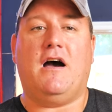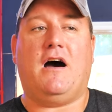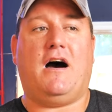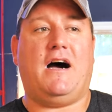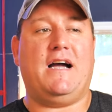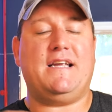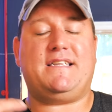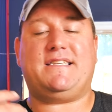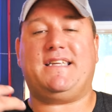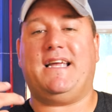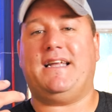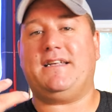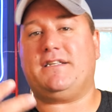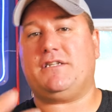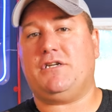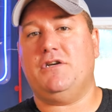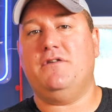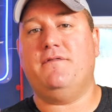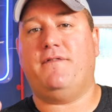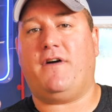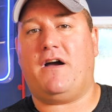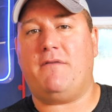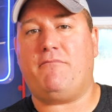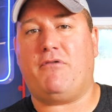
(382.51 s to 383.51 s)
I set
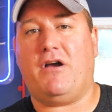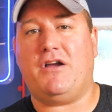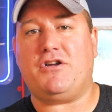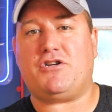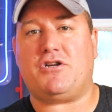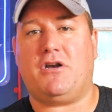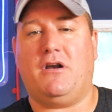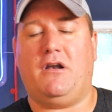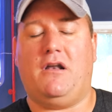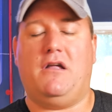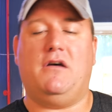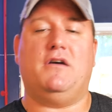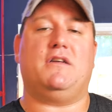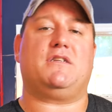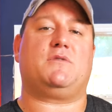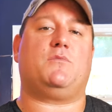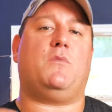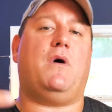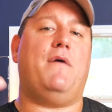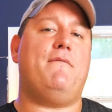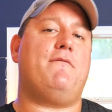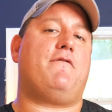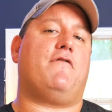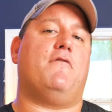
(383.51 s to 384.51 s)
two vibration alerts,
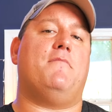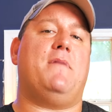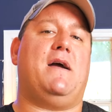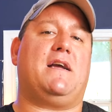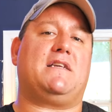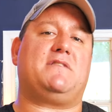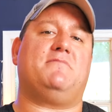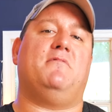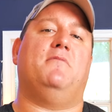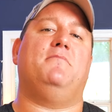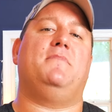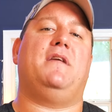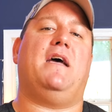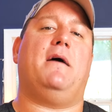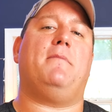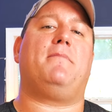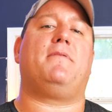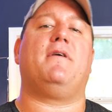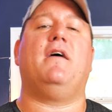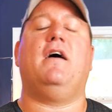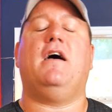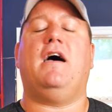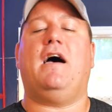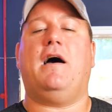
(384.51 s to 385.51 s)
one for a maximum
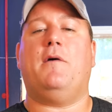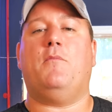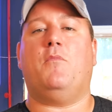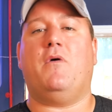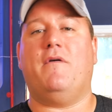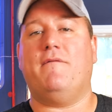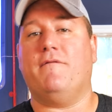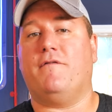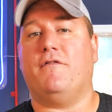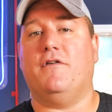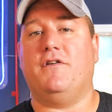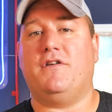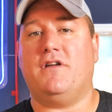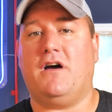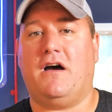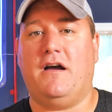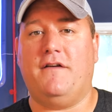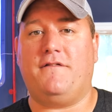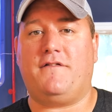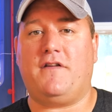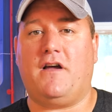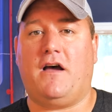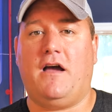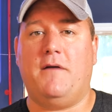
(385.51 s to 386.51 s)
depth and one for a
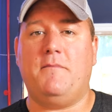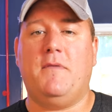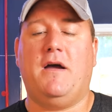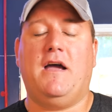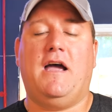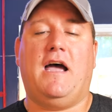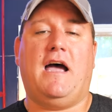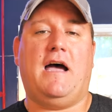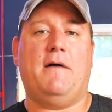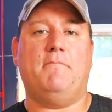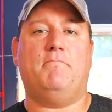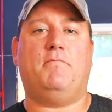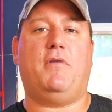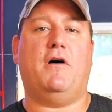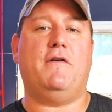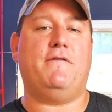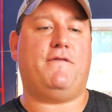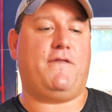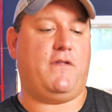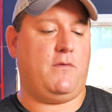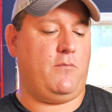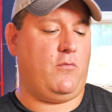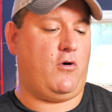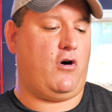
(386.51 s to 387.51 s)
dive time, and
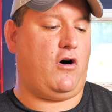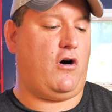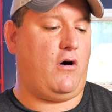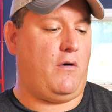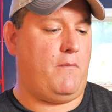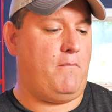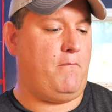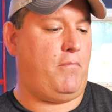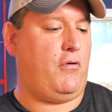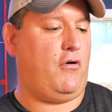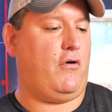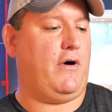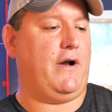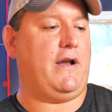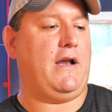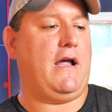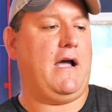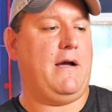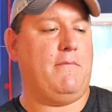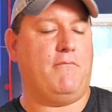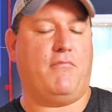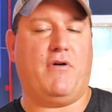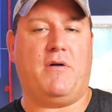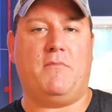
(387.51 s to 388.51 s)
both of them were on point
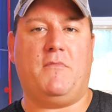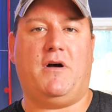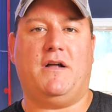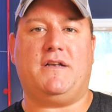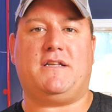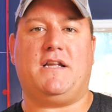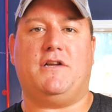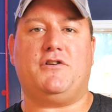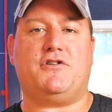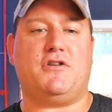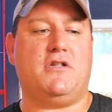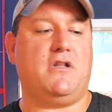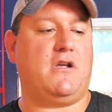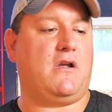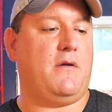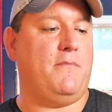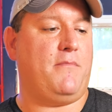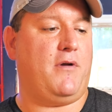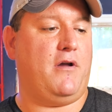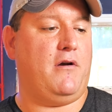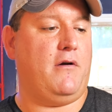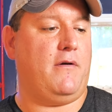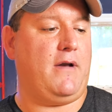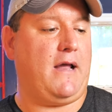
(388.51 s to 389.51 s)
and bring my attention to the
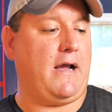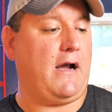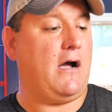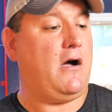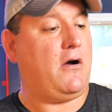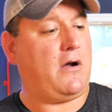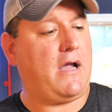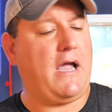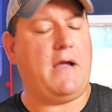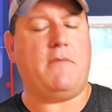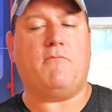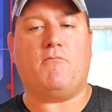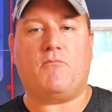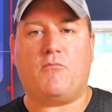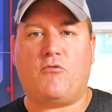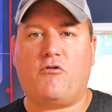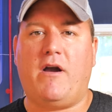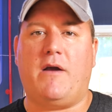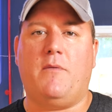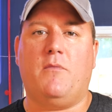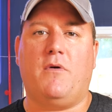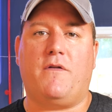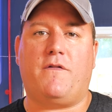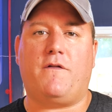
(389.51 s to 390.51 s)
computer. I'm like, okay,
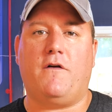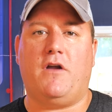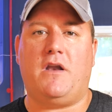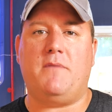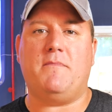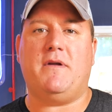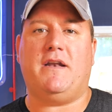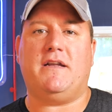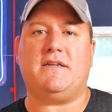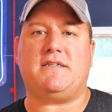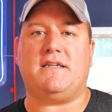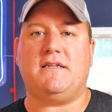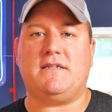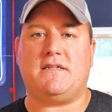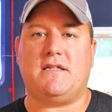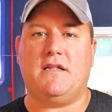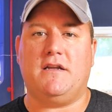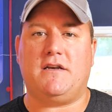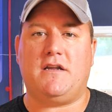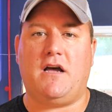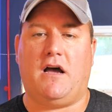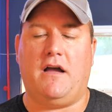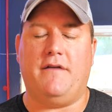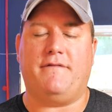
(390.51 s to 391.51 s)
great, we're 30 minutes into
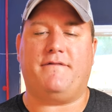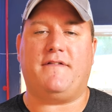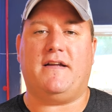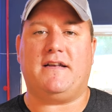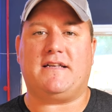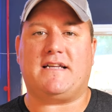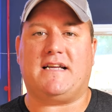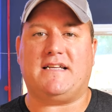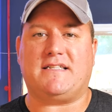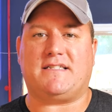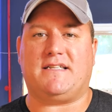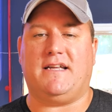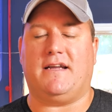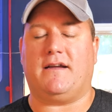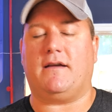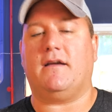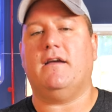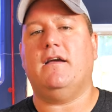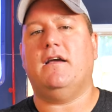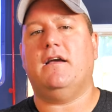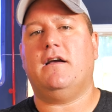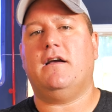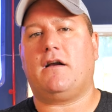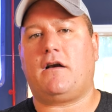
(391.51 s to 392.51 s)
the dive, fantastic.
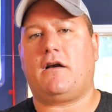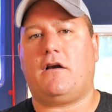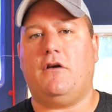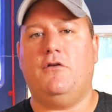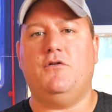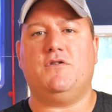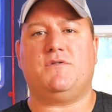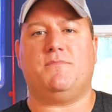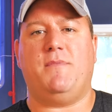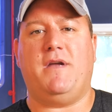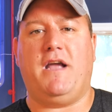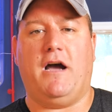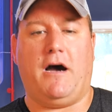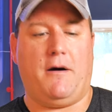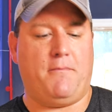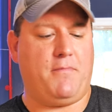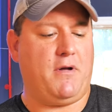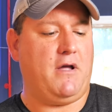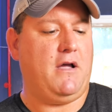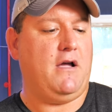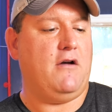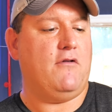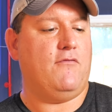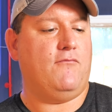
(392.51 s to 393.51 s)
Clues me up.
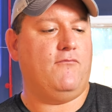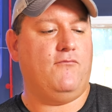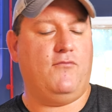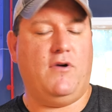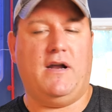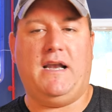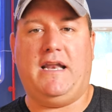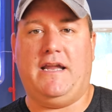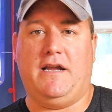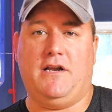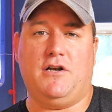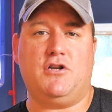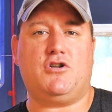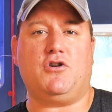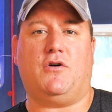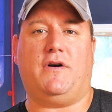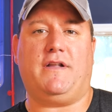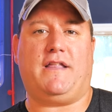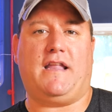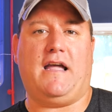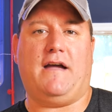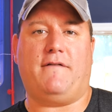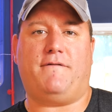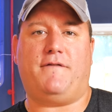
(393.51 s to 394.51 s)
Really
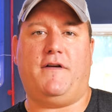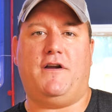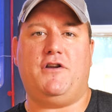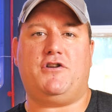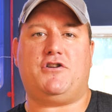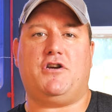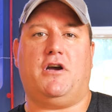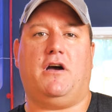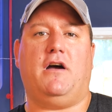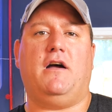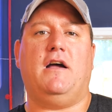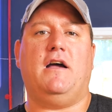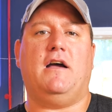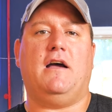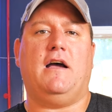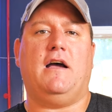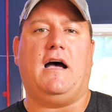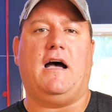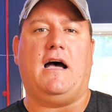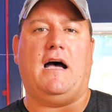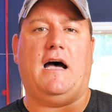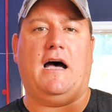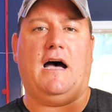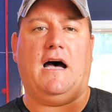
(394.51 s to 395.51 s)
enjoyed that feature.
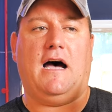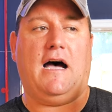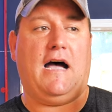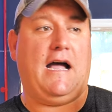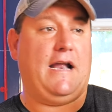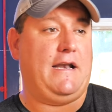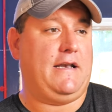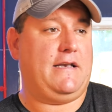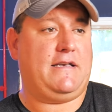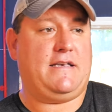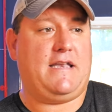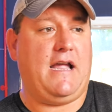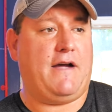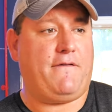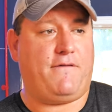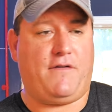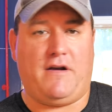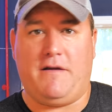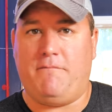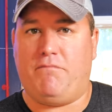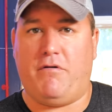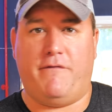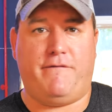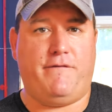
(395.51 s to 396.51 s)
And
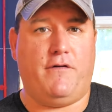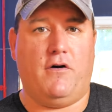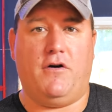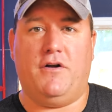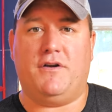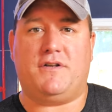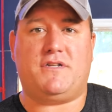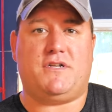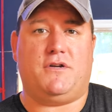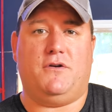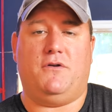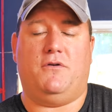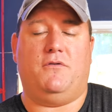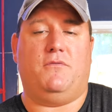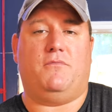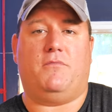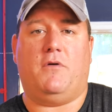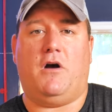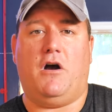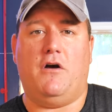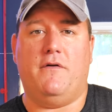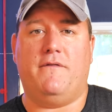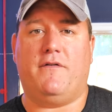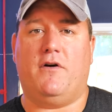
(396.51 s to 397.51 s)
definitely preferred to
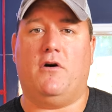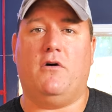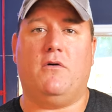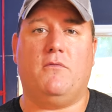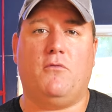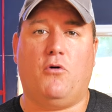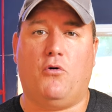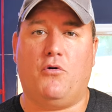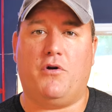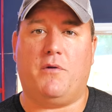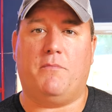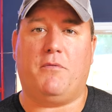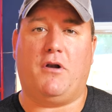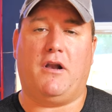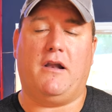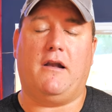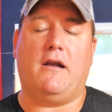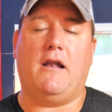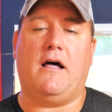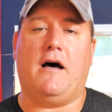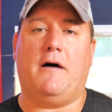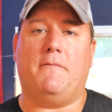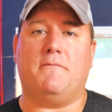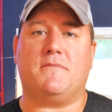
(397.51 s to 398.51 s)
over audible
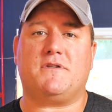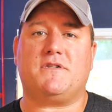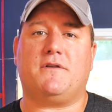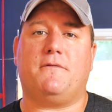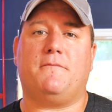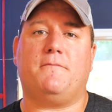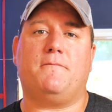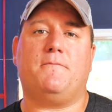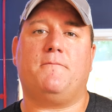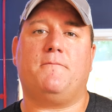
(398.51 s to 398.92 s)
alarms.